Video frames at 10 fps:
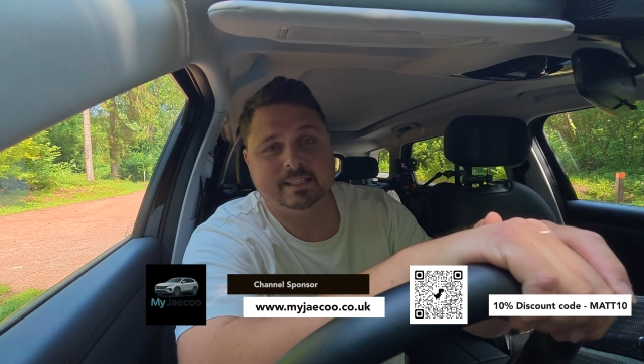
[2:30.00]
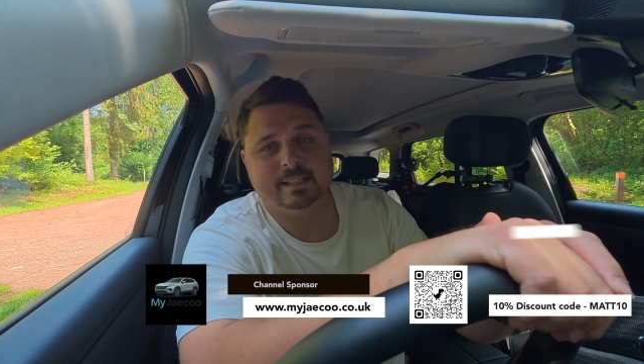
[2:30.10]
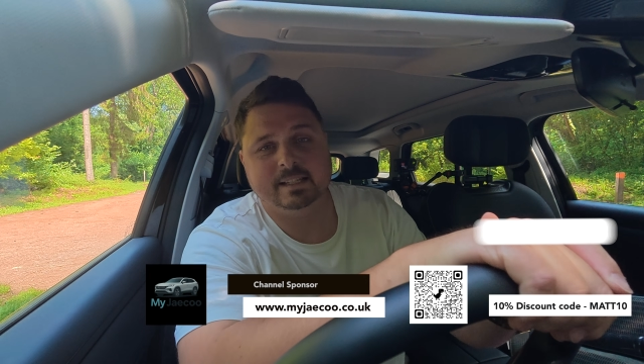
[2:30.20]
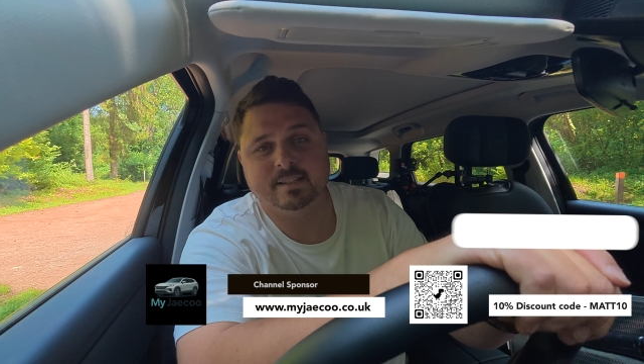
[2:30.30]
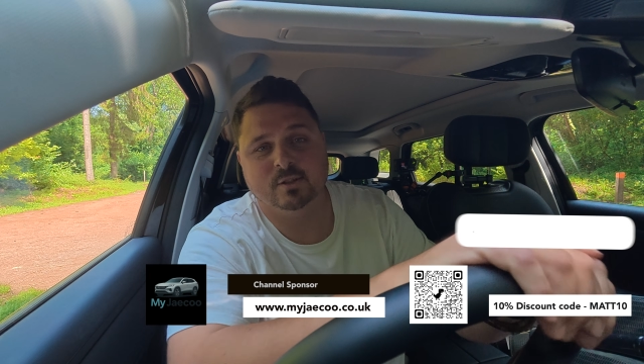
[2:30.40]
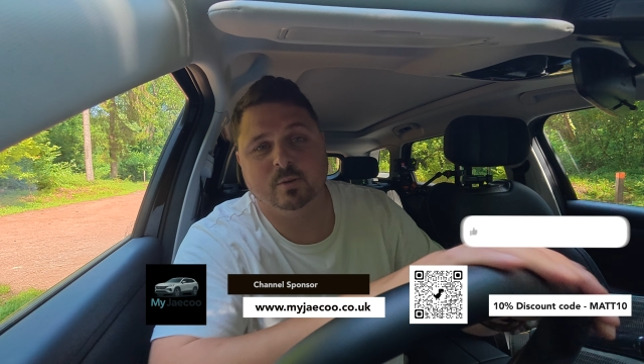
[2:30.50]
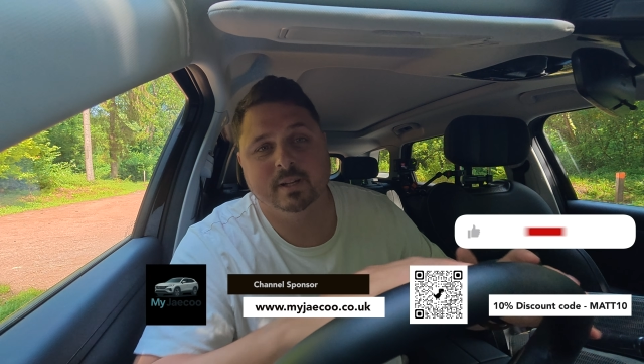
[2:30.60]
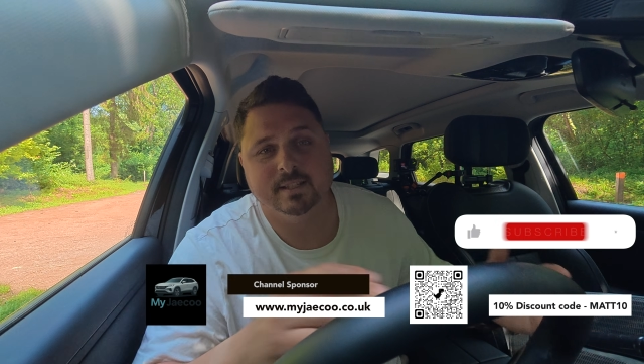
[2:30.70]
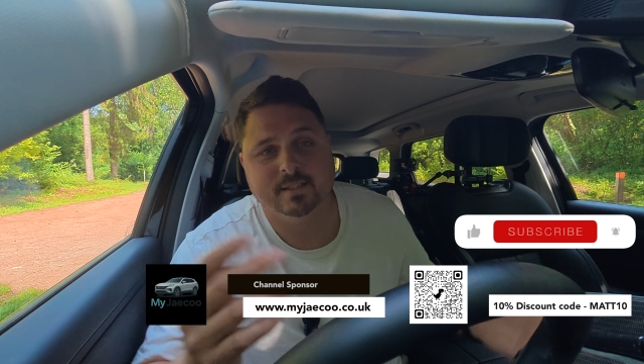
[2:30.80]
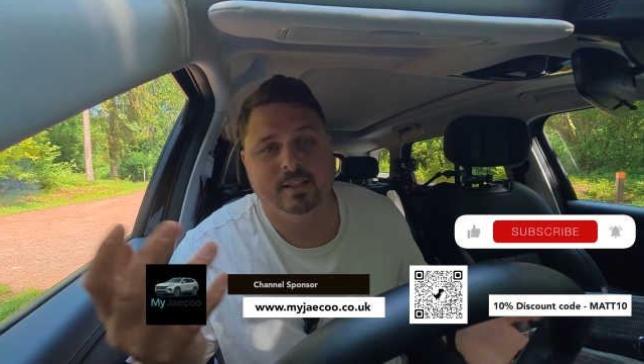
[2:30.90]
As
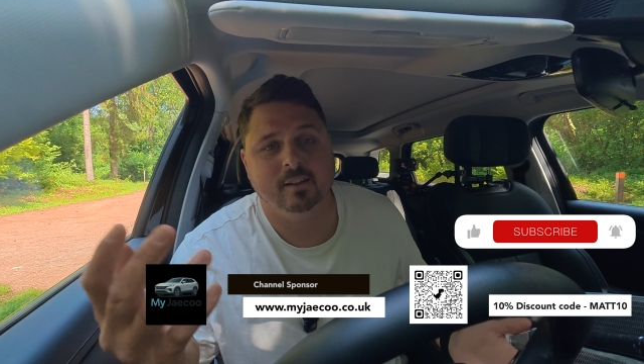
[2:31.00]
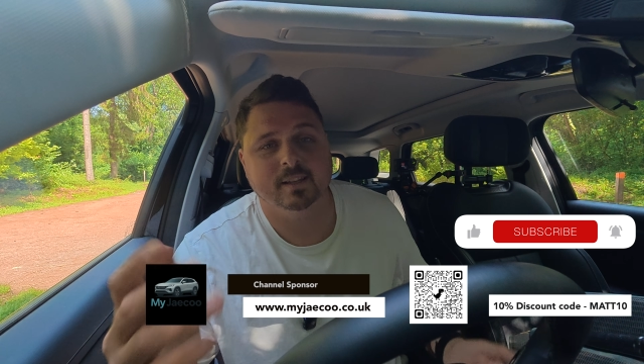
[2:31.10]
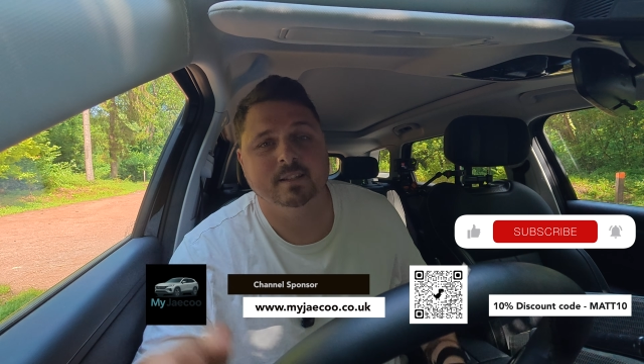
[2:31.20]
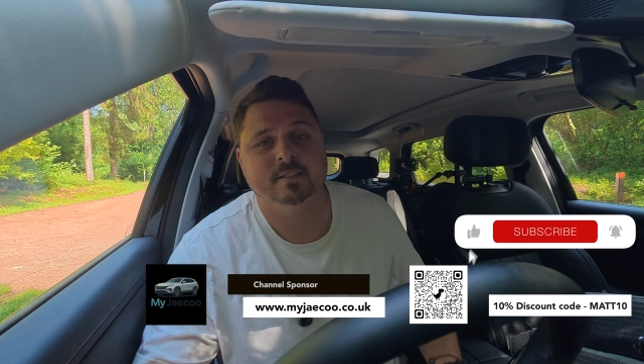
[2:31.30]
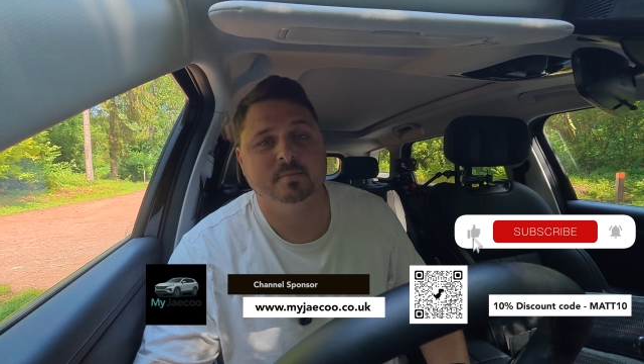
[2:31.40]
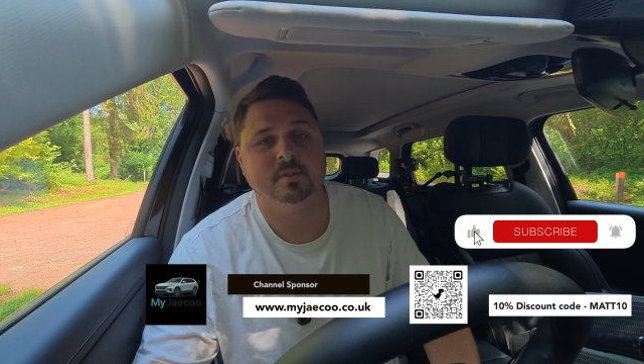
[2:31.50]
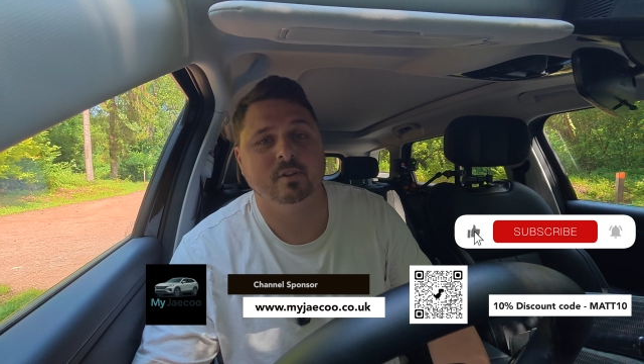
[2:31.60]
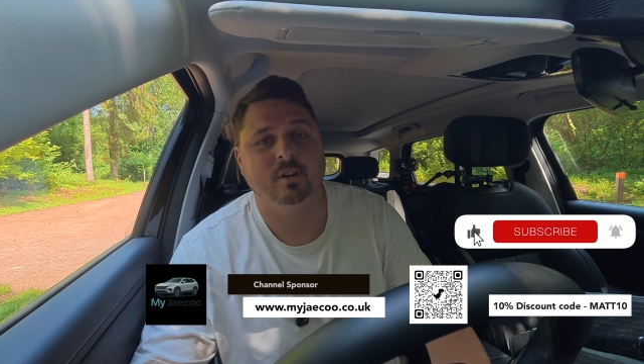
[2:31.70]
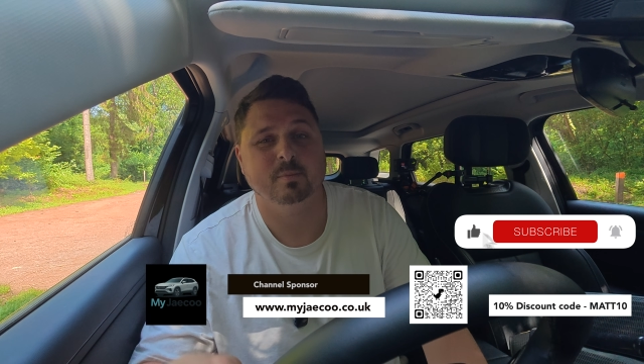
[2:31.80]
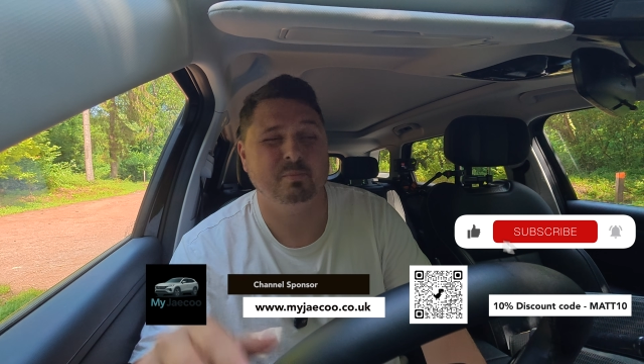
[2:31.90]
always, like, subscribe,